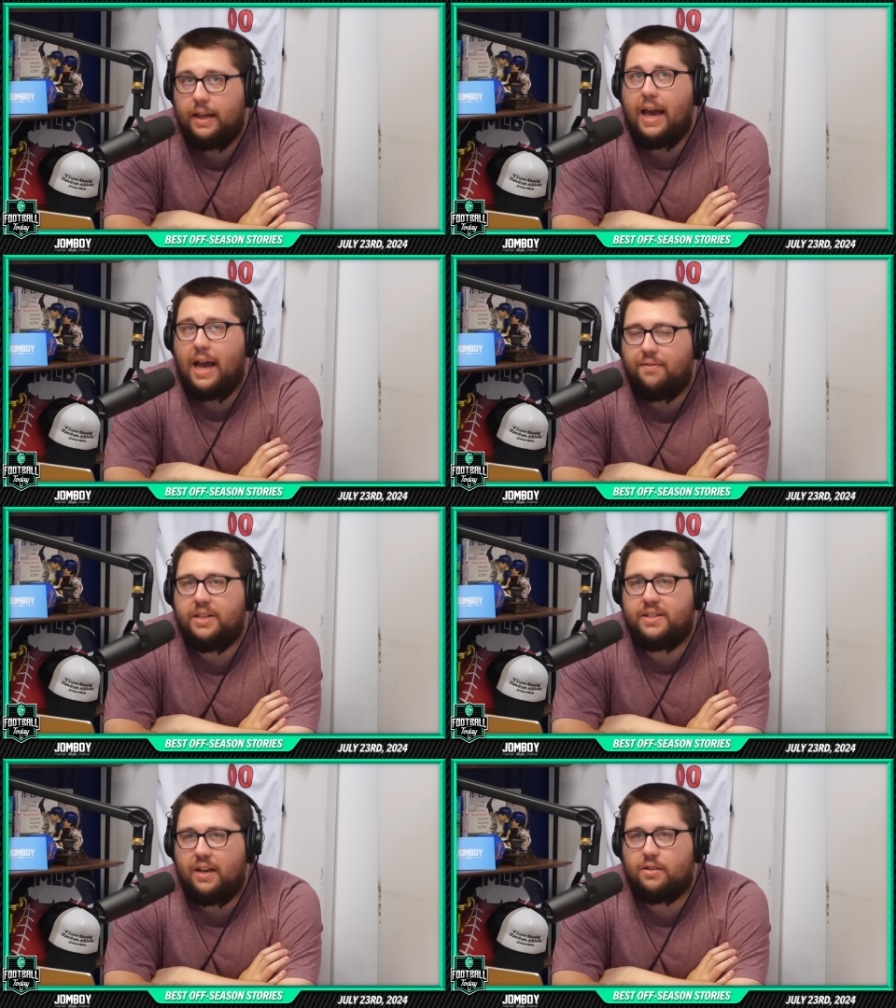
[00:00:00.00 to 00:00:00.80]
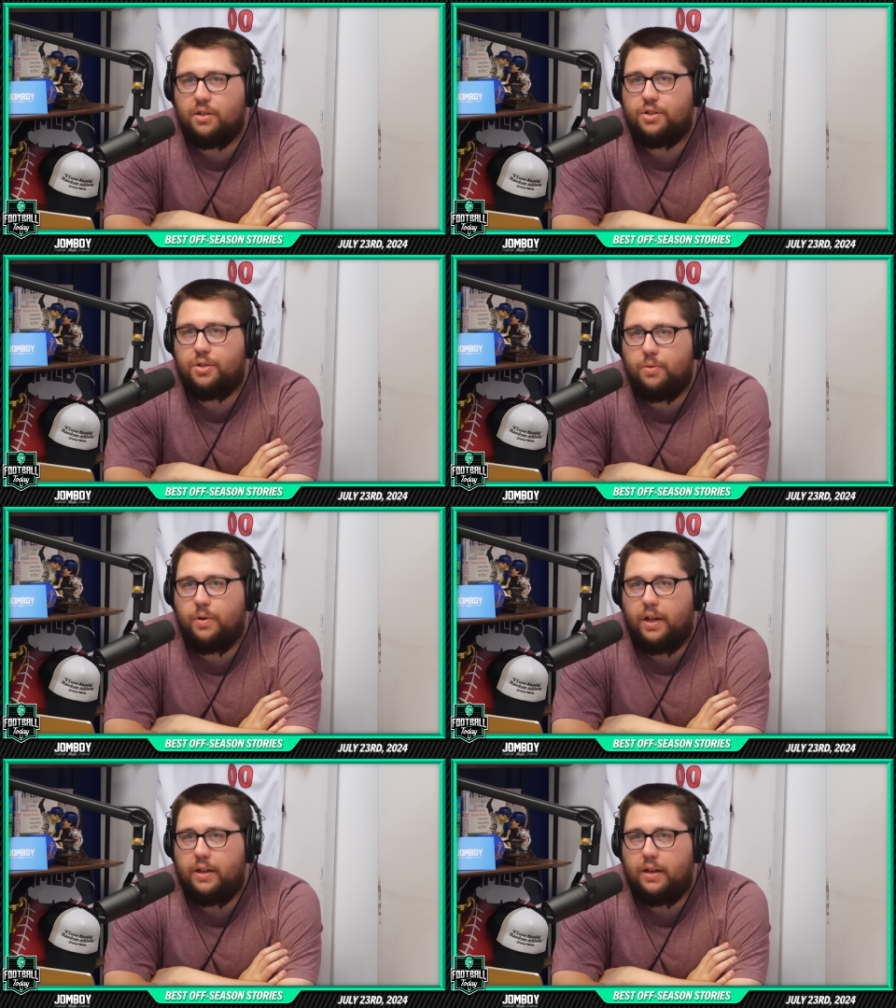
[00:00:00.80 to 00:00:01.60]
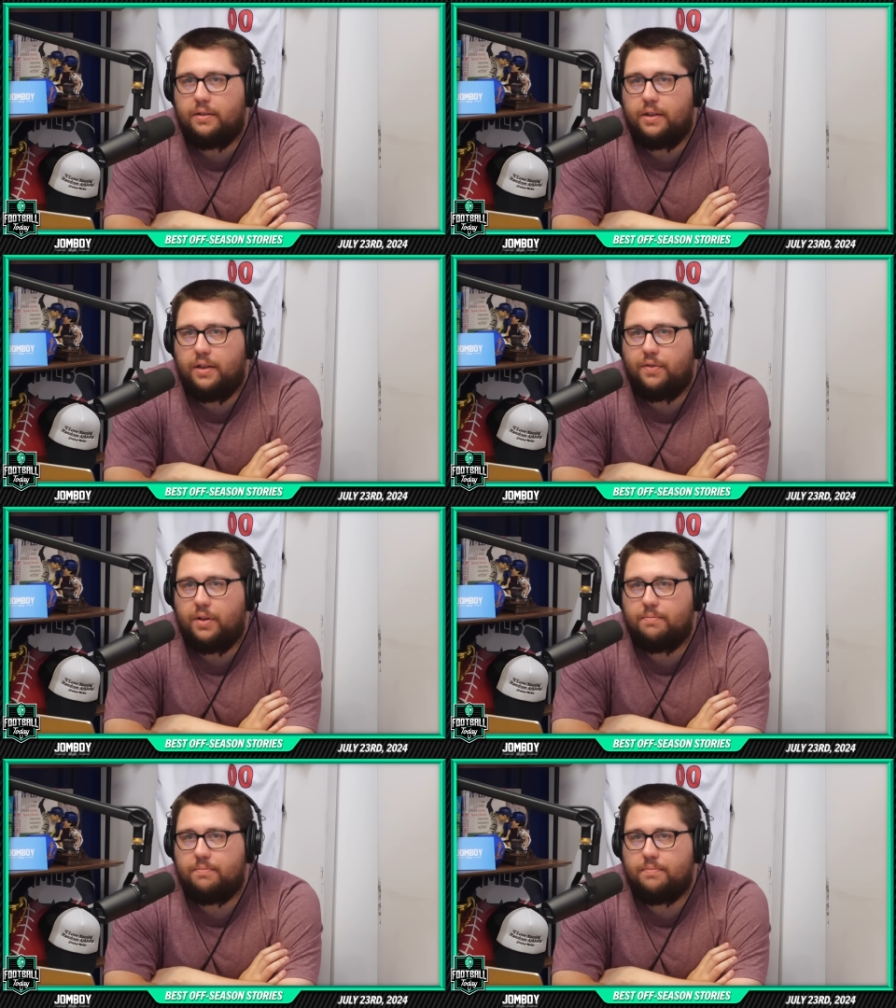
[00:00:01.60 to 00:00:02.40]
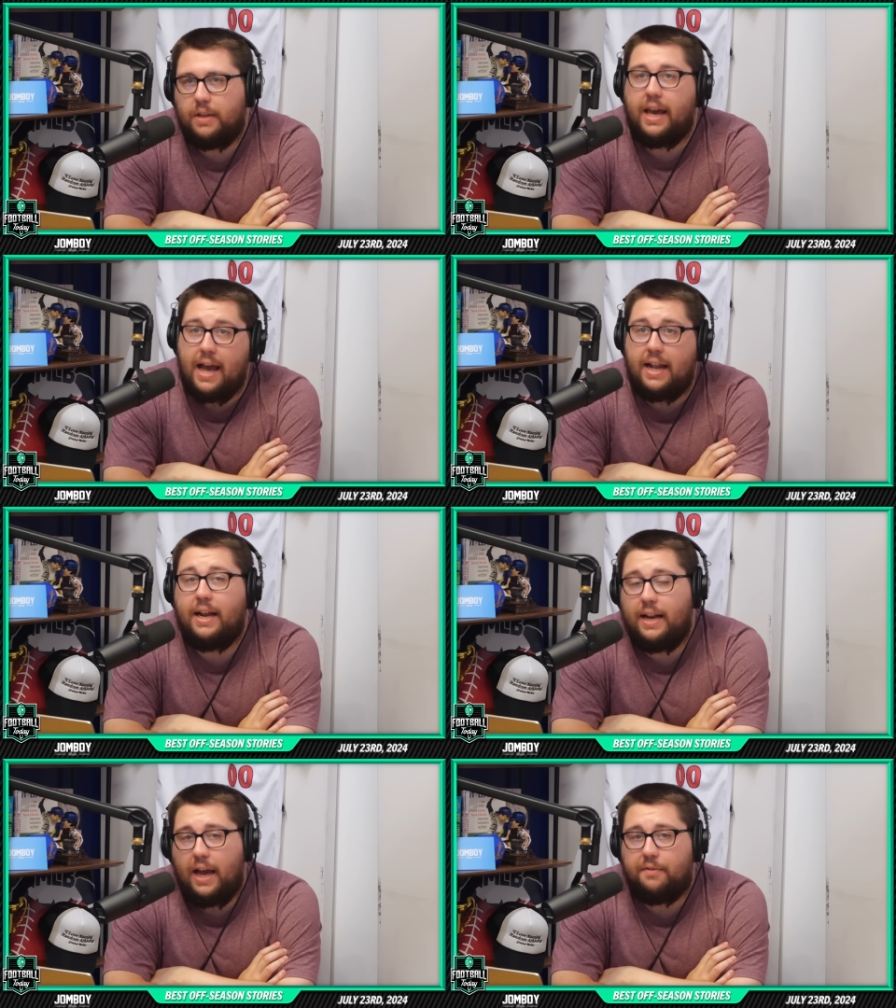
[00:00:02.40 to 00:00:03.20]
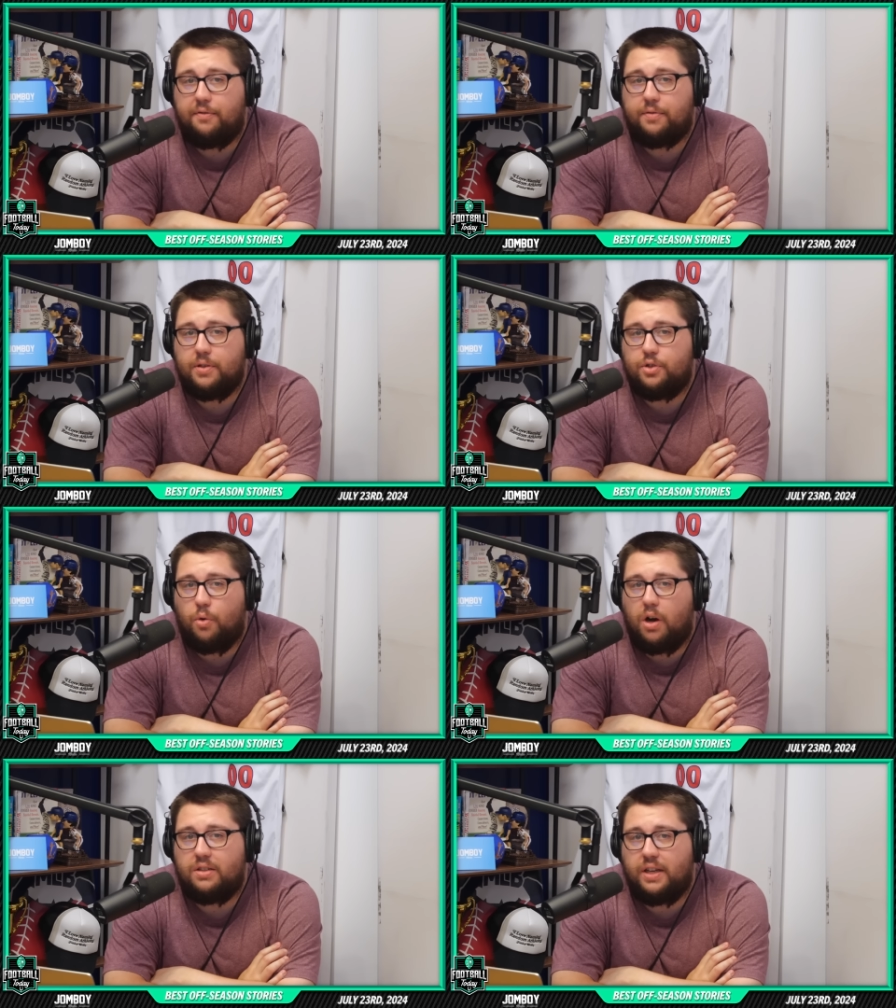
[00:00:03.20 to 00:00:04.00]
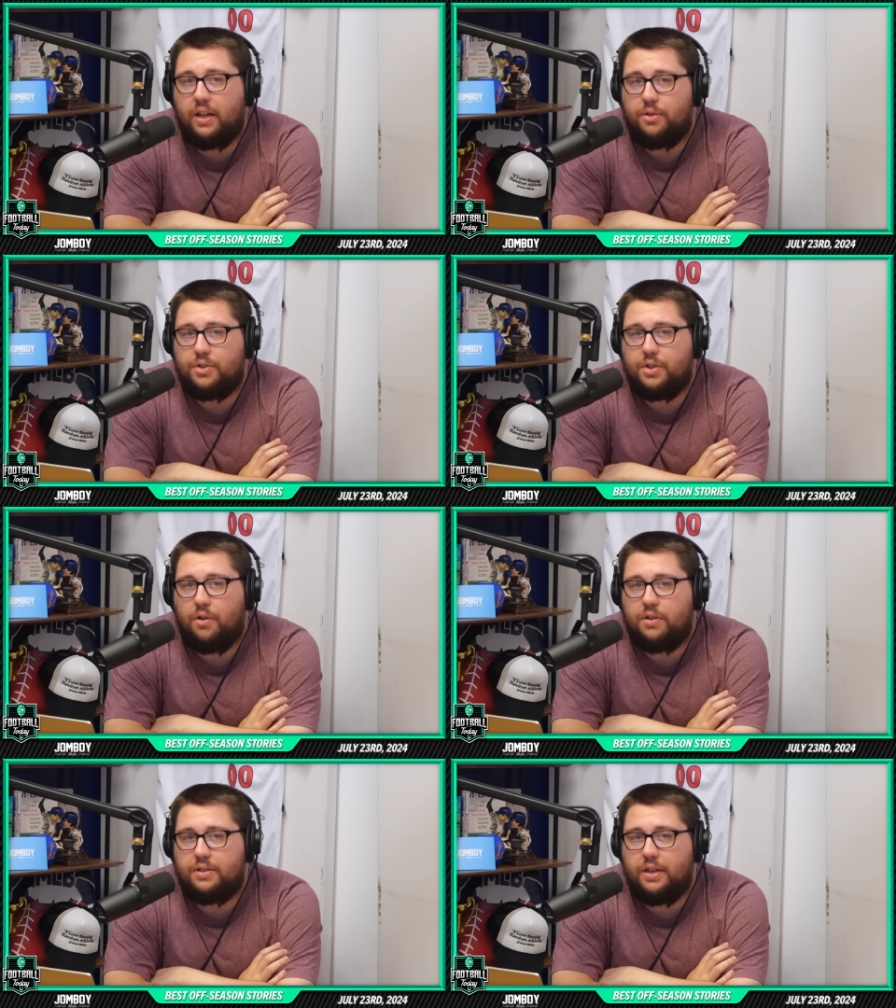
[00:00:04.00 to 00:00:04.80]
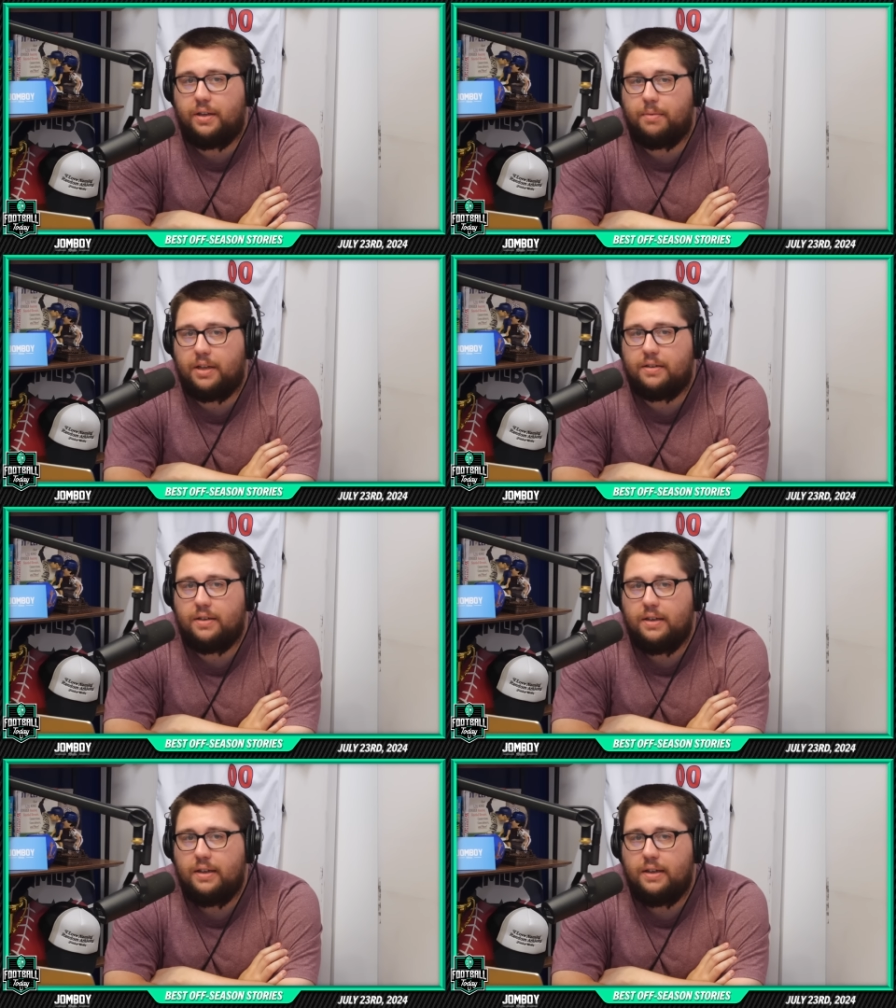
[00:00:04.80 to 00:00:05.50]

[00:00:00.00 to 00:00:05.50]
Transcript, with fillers: they have a tackle issue, and then even they had and have because Jawaan Taylor is still on the team, and